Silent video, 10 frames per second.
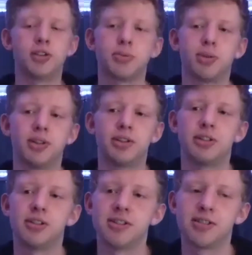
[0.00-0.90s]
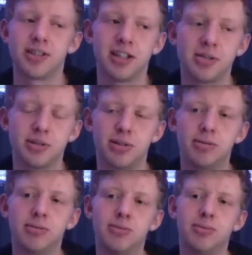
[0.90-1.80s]
want to say as
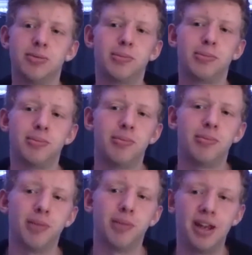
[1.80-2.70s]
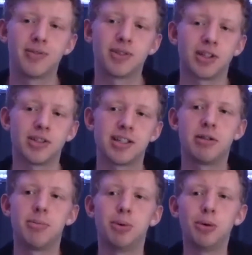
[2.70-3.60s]
well, it emphasizes how
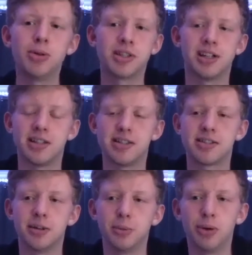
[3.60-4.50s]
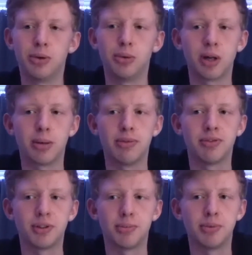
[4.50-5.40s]
important it is that we're all coming
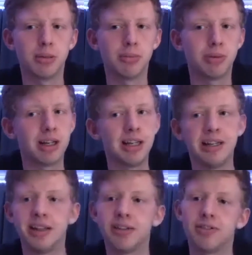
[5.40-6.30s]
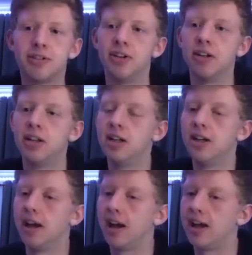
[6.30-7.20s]
from completely different
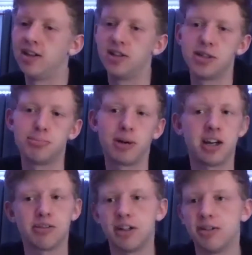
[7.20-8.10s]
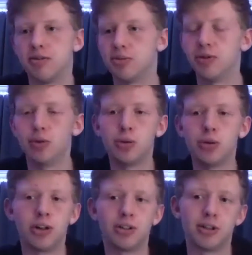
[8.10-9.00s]
ages, backgrounds. We've all got
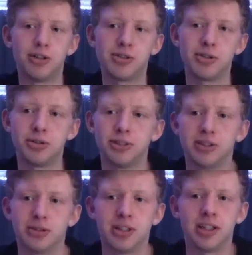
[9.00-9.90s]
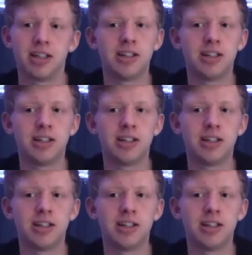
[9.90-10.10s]
our own stories on here.